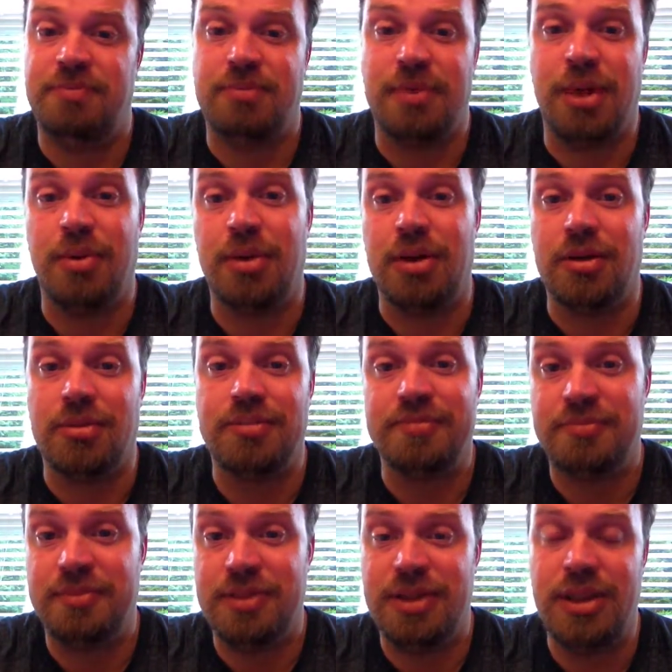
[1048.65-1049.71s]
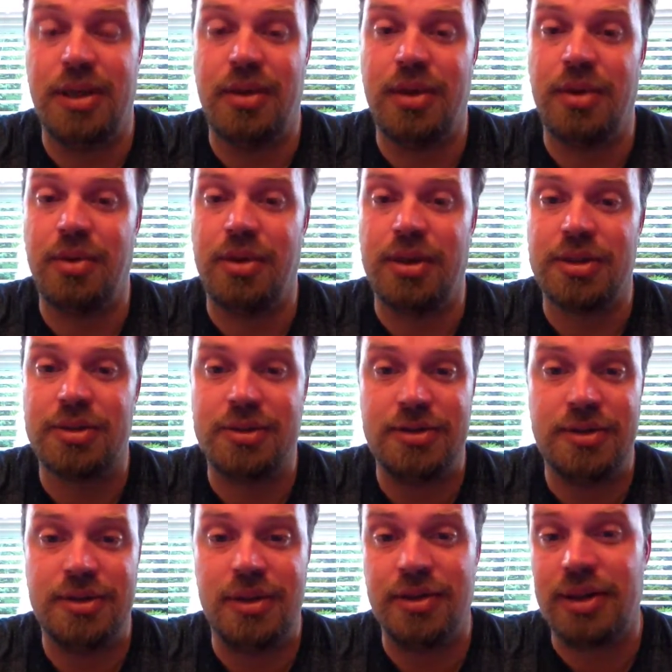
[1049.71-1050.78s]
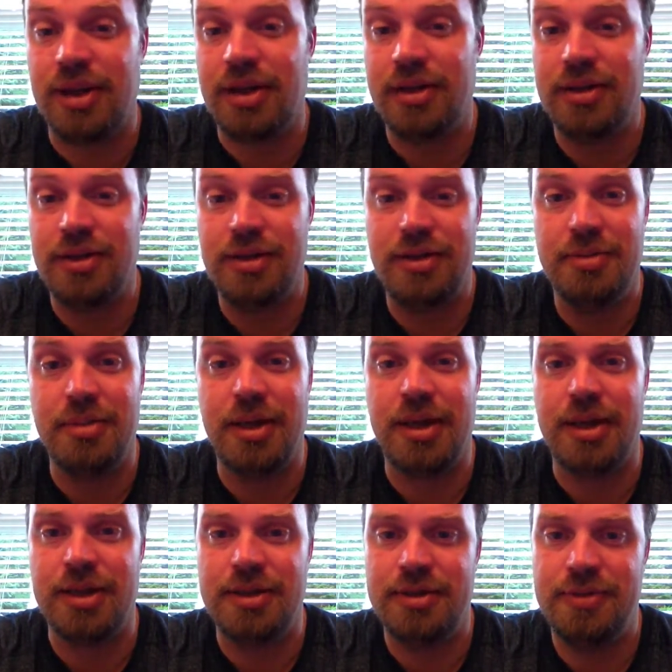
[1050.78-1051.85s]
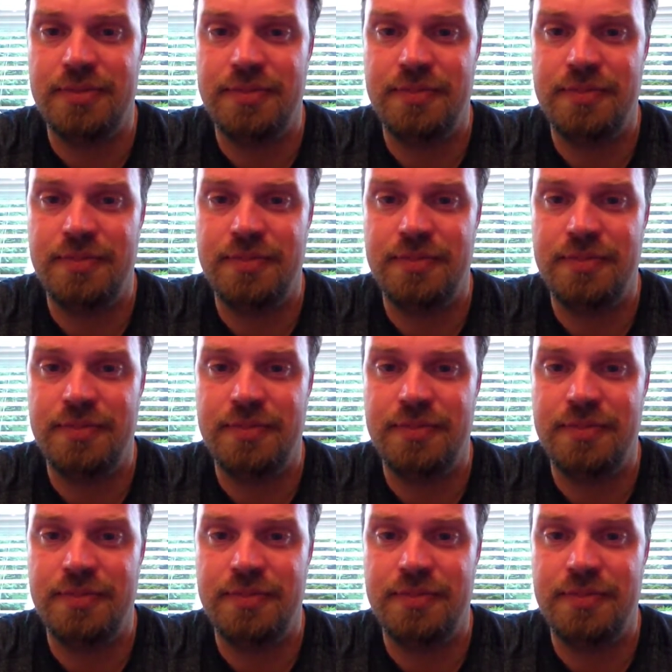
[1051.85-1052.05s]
There we go. See how that works. Okay. Bye guys.